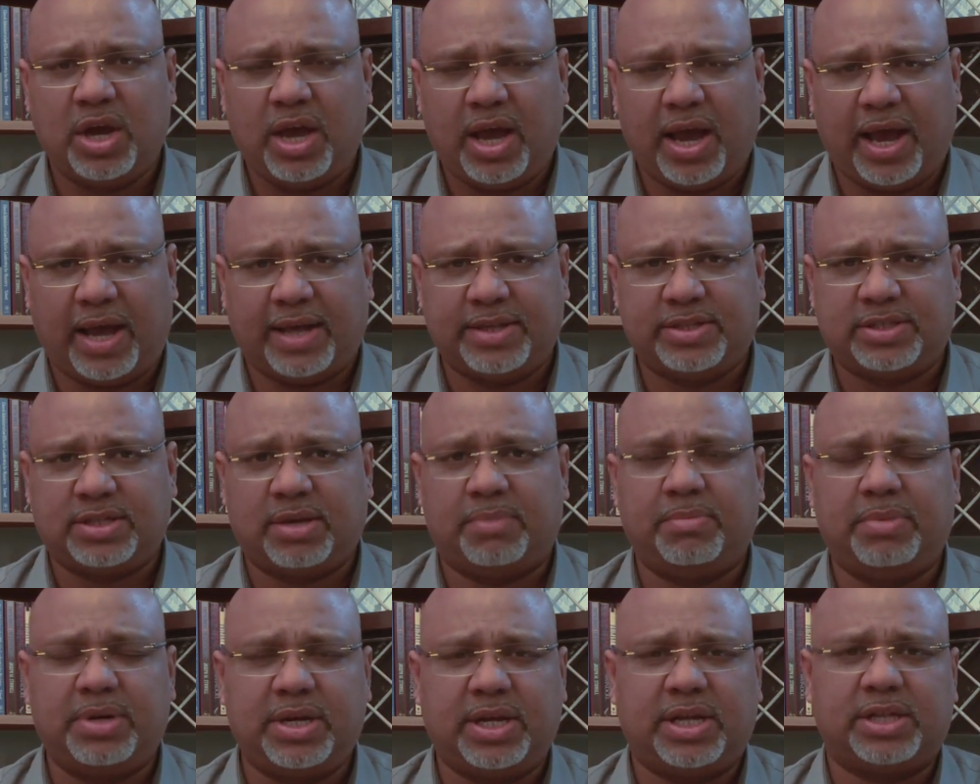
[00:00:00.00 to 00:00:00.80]
and
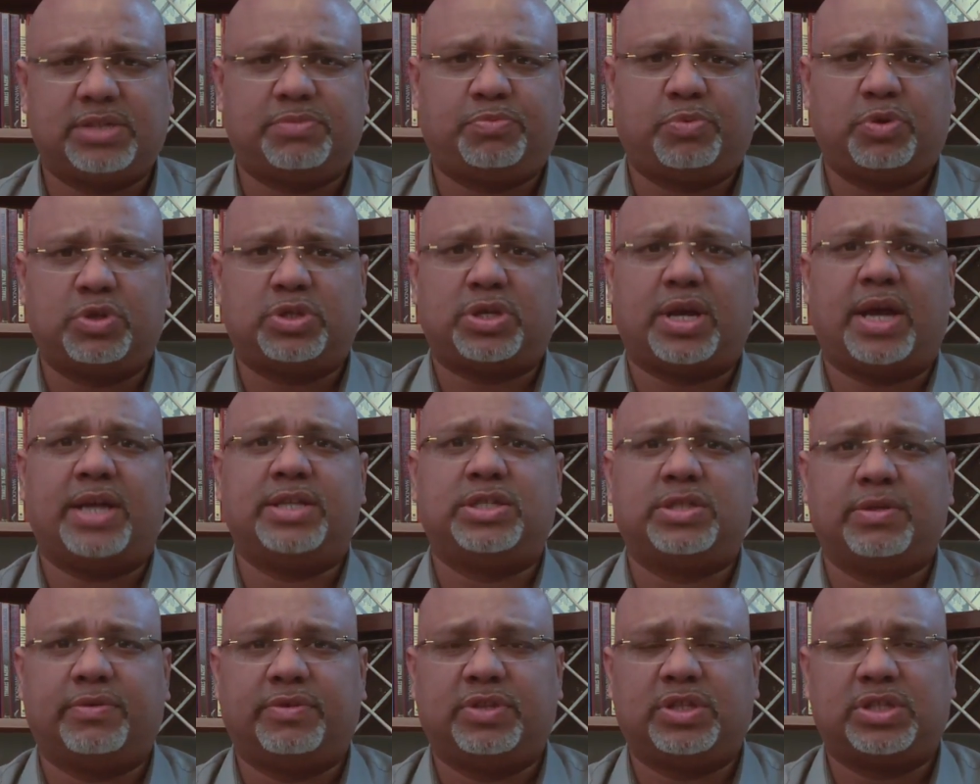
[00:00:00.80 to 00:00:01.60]
somebody else
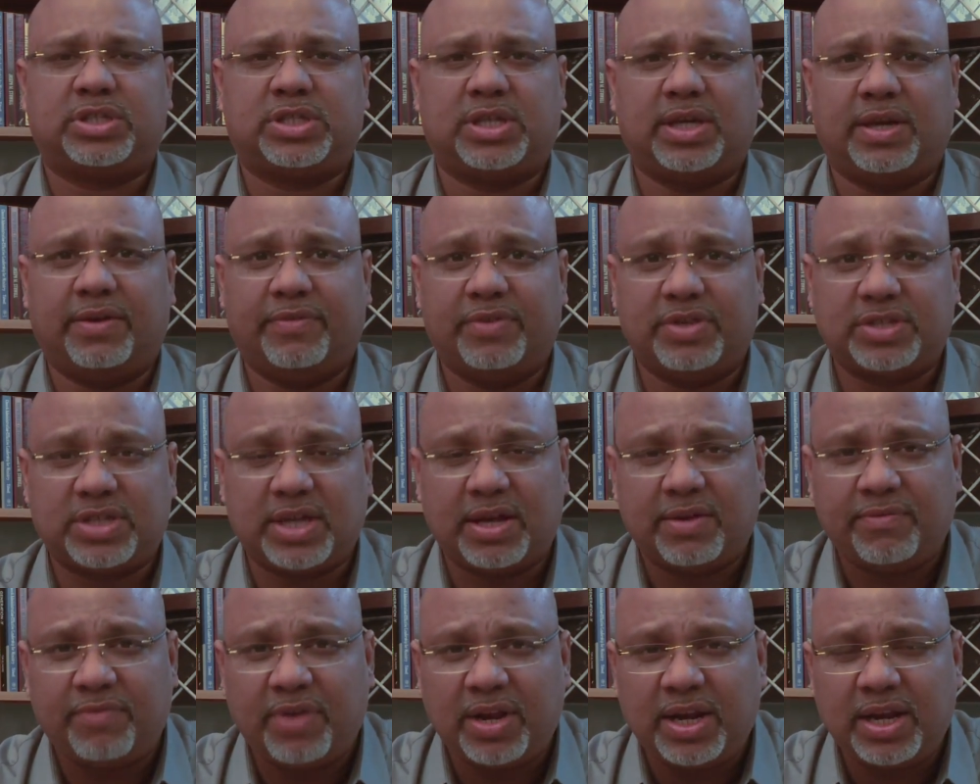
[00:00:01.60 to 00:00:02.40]
presides over the service,
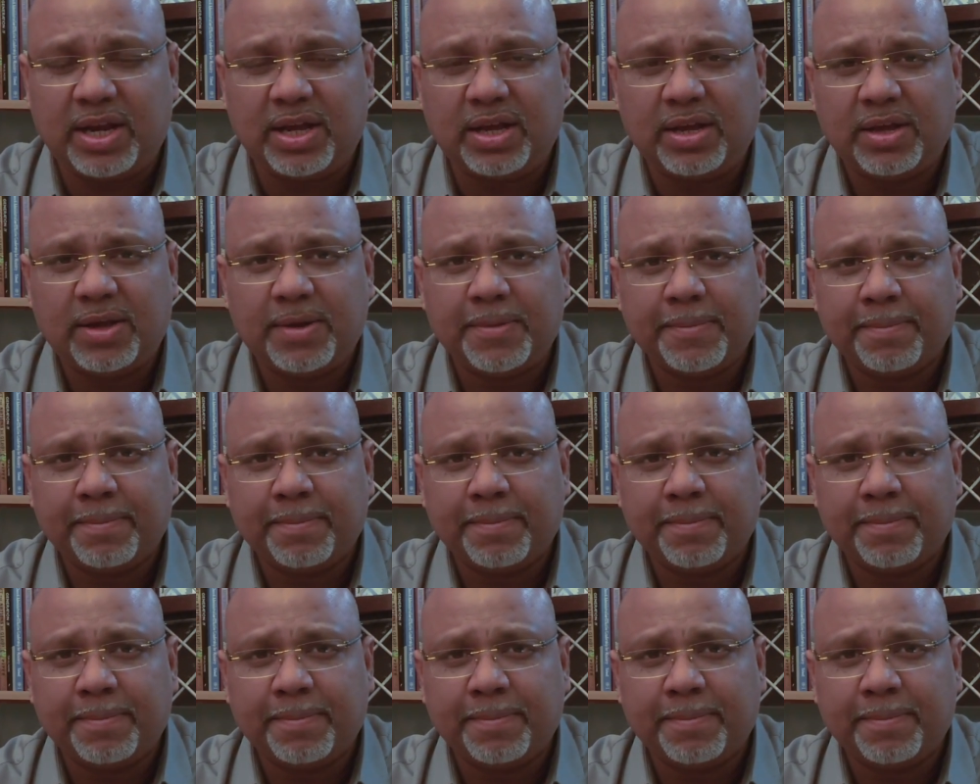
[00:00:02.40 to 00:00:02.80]
and very